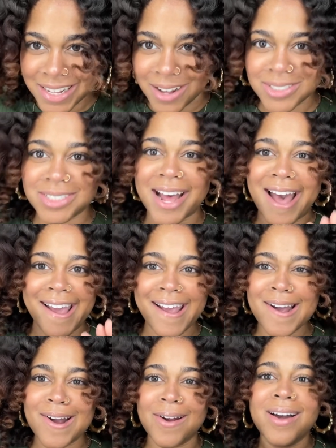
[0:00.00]
else. The
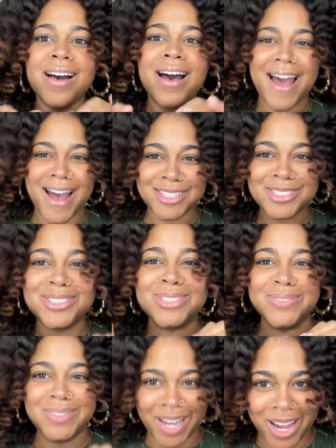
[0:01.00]
hair has to
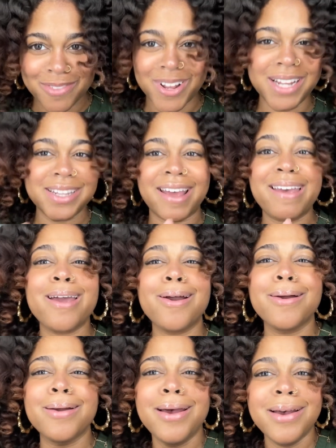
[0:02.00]
give. Like, the
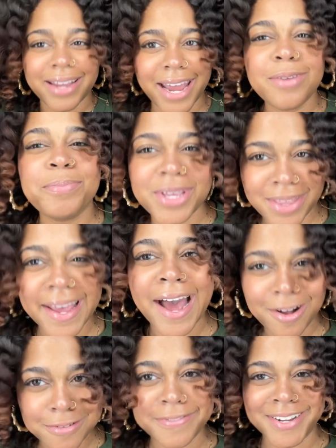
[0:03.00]
hair can be the
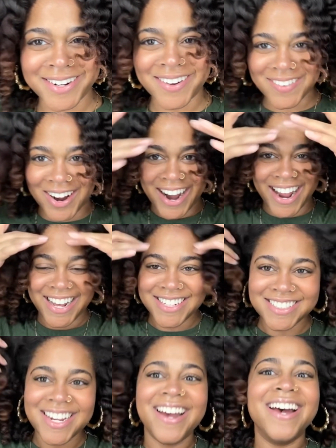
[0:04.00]
outfit, all right?
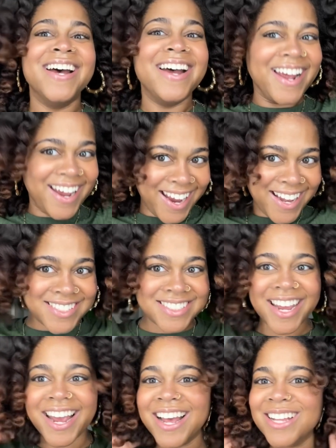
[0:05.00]
It
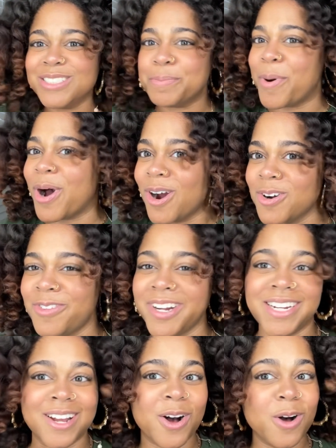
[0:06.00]
is perfect,
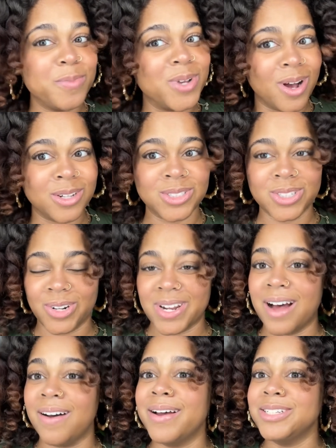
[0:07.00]
and I hope y'all's turn
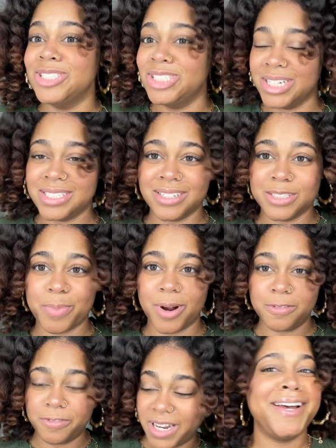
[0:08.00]
out just as
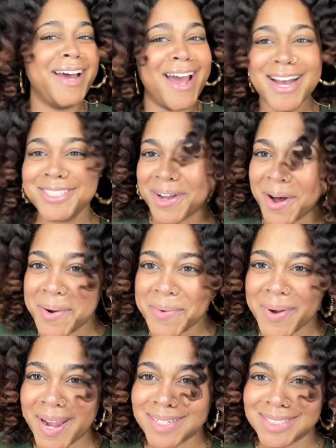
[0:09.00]
perfect. As
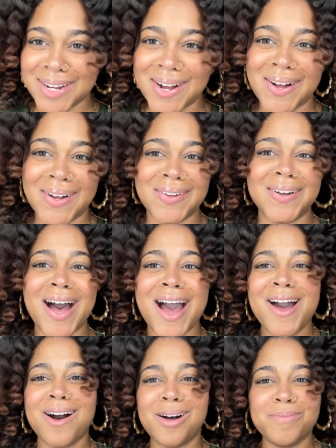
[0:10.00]
always, y'all,
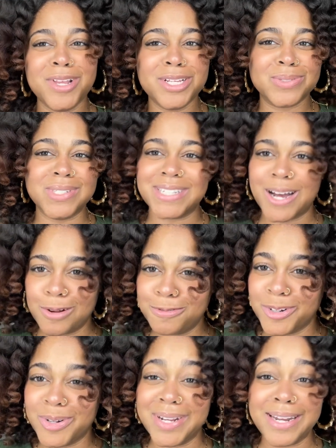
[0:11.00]
I hope this was
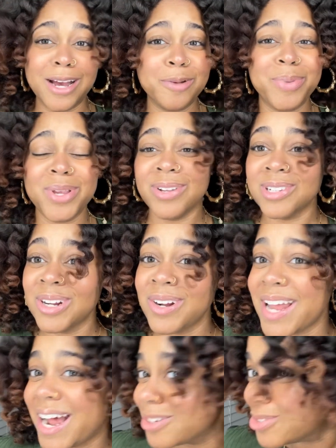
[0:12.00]
helpful in helping you learn
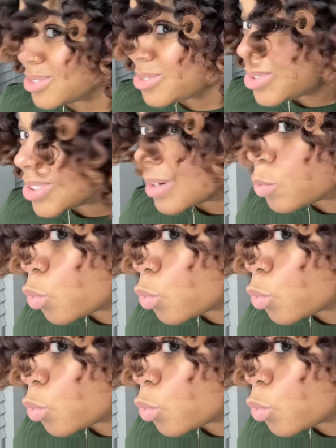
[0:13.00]
how to do some